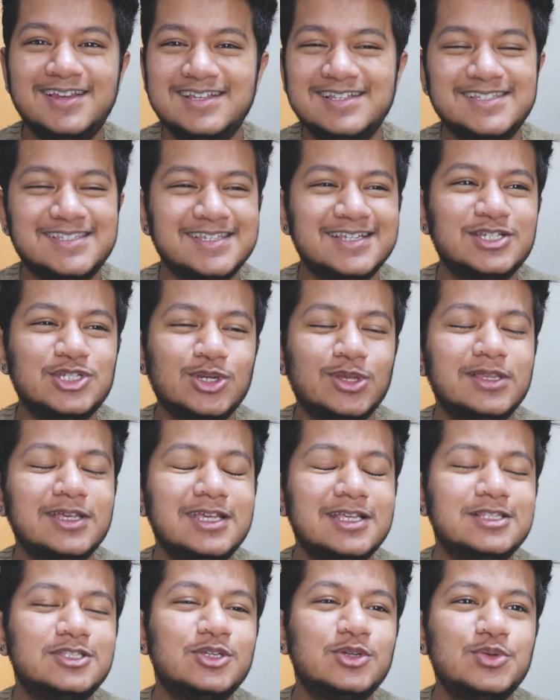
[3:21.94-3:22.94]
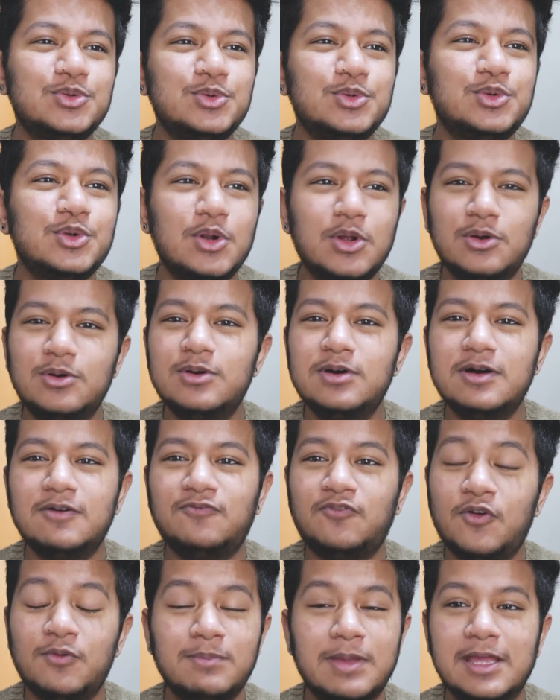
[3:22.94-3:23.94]
essentially to grow
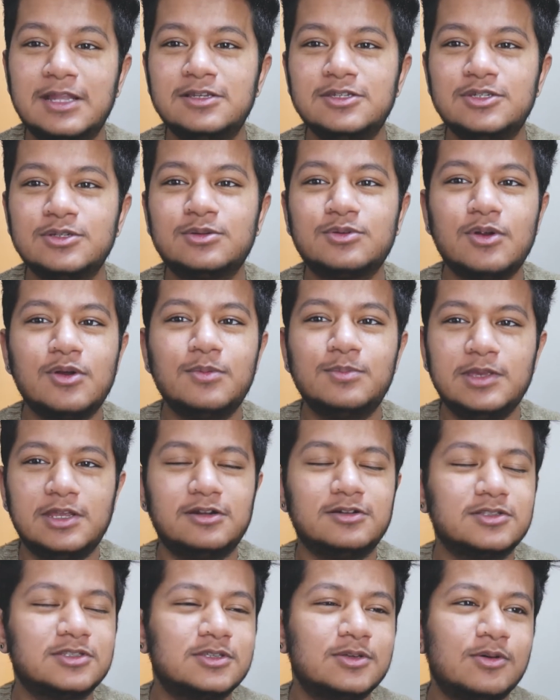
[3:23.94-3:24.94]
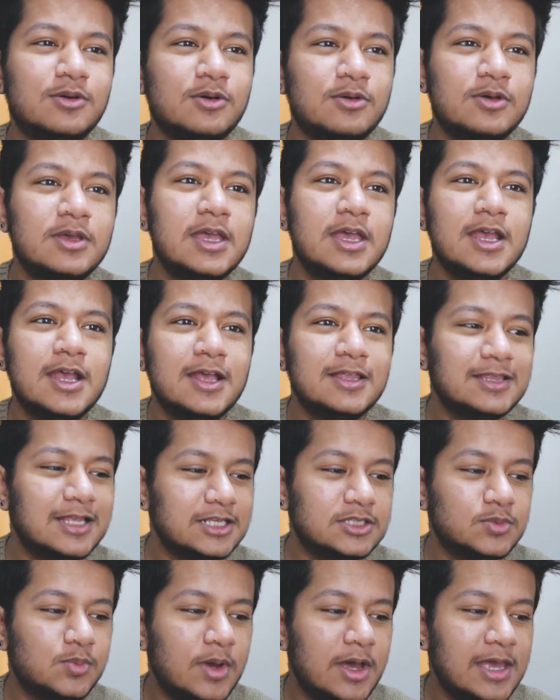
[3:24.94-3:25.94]
for men to grow a beard so
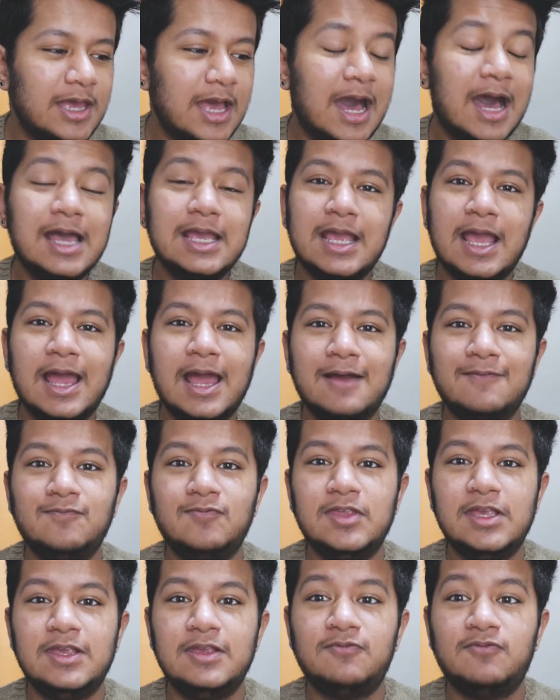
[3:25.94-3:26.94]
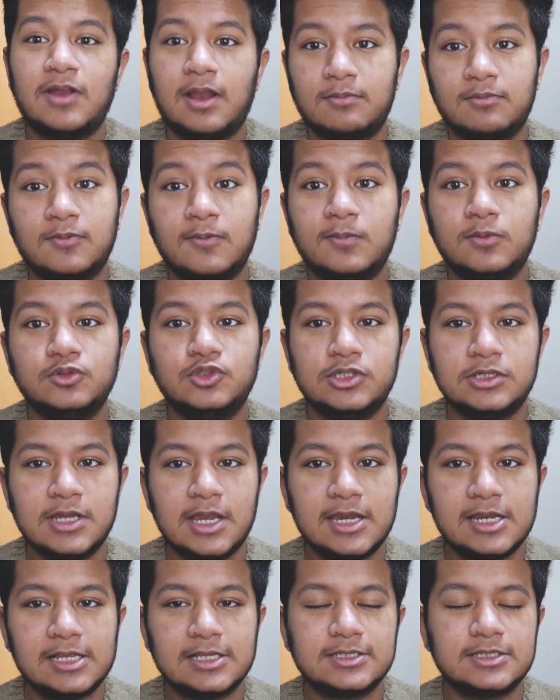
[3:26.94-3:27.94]
that's why i have the favorable
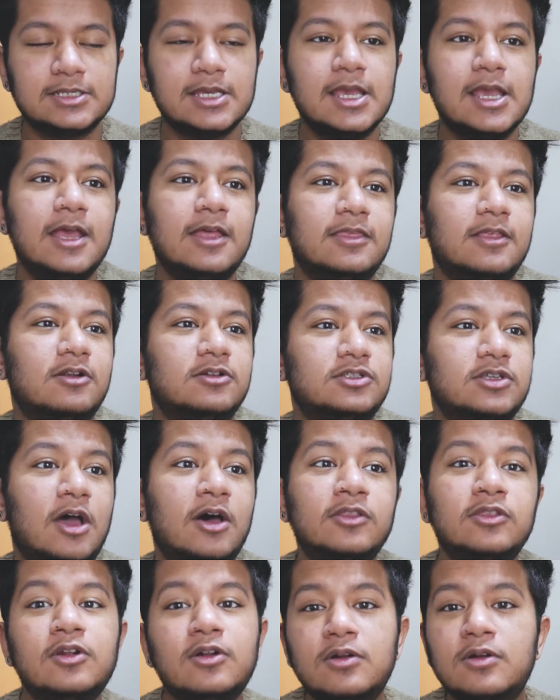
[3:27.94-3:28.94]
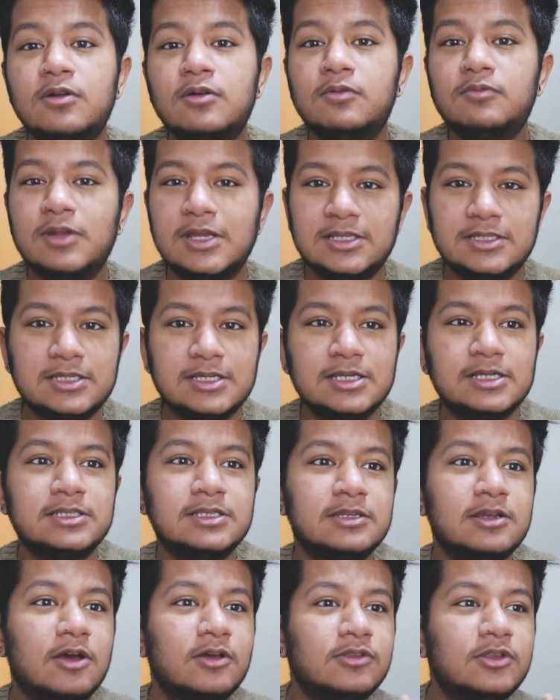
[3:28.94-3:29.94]
genetics there's other races
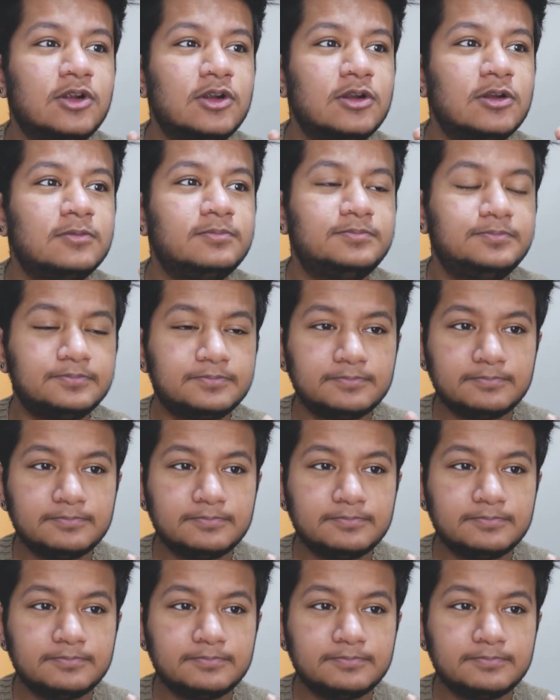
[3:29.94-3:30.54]
and other